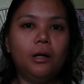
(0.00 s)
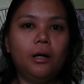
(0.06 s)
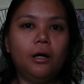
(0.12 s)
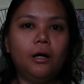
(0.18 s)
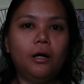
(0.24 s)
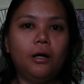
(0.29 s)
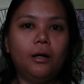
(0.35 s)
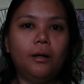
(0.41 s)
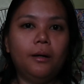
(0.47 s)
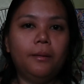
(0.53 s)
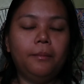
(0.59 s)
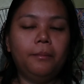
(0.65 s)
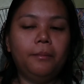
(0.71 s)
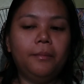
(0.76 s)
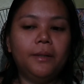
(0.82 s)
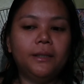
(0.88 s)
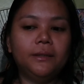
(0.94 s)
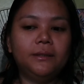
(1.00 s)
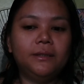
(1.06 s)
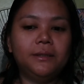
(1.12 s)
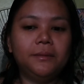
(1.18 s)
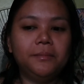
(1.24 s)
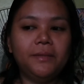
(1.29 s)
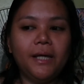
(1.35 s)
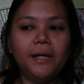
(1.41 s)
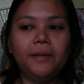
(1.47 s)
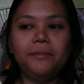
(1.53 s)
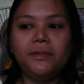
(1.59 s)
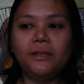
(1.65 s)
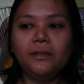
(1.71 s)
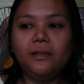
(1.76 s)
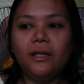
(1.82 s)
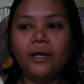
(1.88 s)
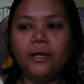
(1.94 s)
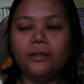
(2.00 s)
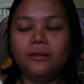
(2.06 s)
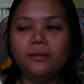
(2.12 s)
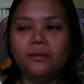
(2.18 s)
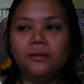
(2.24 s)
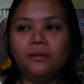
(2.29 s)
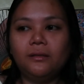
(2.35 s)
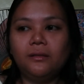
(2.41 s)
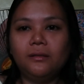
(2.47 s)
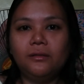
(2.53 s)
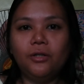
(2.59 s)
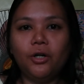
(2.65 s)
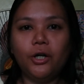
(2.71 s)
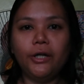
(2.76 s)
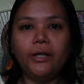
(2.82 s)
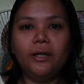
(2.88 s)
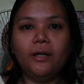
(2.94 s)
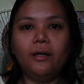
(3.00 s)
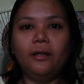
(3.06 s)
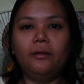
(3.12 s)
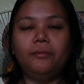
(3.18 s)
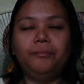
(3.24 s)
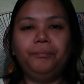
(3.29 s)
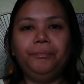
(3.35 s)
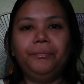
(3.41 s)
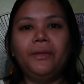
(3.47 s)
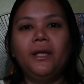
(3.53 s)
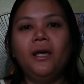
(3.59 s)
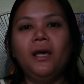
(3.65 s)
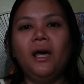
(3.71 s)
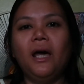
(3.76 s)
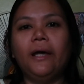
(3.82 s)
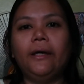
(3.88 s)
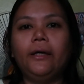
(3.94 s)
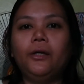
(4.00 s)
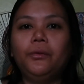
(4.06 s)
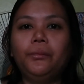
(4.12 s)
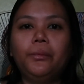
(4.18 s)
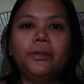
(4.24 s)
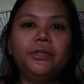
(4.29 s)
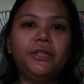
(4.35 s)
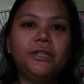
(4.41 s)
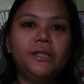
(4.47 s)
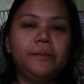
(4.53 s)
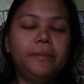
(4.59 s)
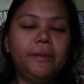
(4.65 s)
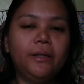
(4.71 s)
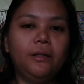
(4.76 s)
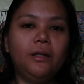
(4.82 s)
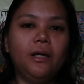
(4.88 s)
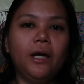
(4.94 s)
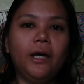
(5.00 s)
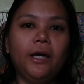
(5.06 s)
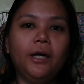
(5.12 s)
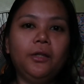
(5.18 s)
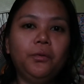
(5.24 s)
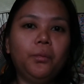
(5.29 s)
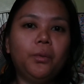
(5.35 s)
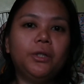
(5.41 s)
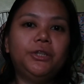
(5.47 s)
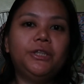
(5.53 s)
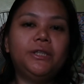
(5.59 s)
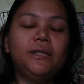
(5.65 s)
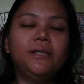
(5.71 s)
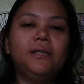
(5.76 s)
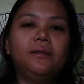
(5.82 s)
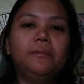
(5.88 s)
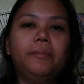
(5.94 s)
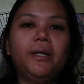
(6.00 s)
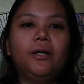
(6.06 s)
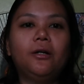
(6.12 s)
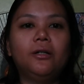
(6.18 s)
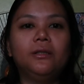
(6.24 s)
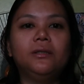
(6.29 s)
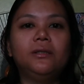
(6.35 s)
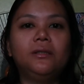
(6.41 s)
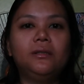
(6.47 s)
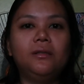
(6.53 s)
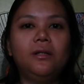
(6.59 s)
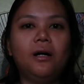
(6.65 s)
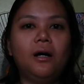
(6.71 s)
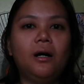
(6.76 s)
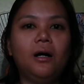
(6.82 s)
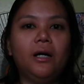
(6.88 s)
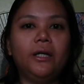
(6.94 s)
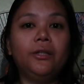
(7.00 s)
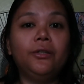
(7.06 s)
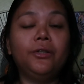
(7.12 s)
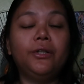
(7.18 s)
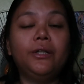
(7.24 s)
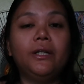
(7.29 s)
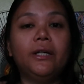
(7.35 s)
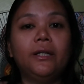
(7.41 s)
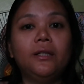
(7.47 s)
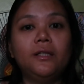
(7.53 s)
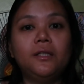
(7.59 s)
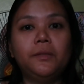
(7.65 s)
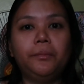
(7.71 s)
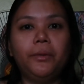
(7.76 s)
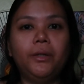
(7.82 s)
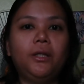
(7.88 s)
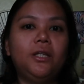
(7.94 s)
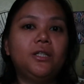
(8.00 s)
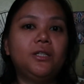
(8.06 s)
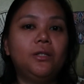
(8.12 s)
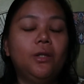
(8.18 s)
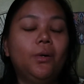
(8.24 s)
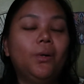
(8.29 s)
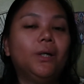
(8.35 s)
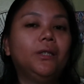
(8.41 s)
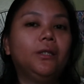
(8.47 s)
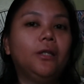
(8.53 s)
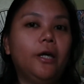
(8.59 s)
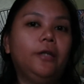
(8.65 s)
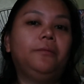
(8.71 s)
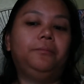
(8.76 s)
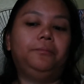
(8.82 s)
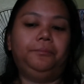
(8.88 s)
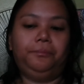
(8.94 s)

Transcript: but sometimes it gets dark and I can't watch it because the internet is pretty slow at night.